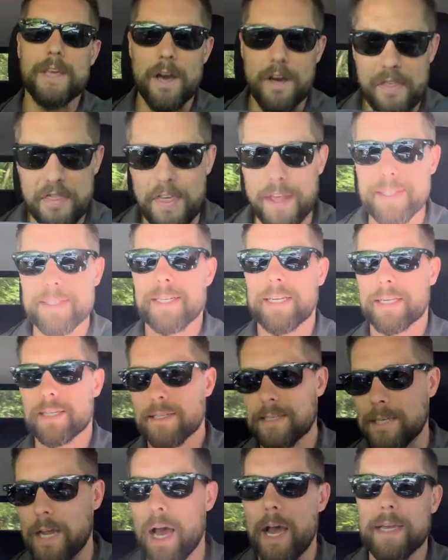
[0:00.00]
authentic
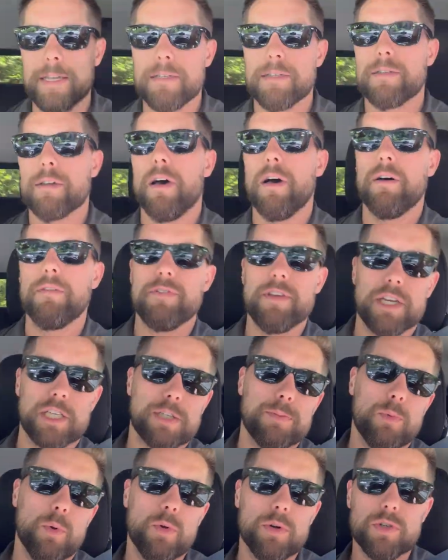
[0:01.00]
size of the
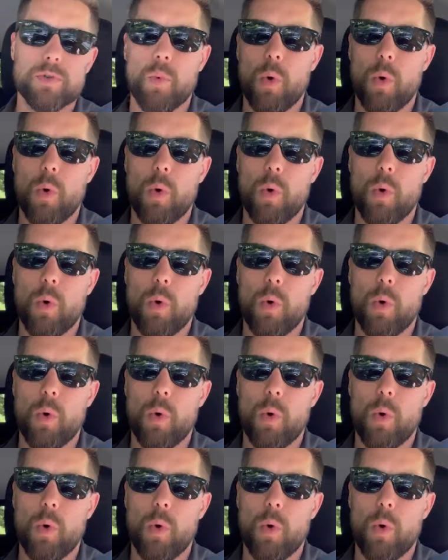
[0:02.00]
Explorer's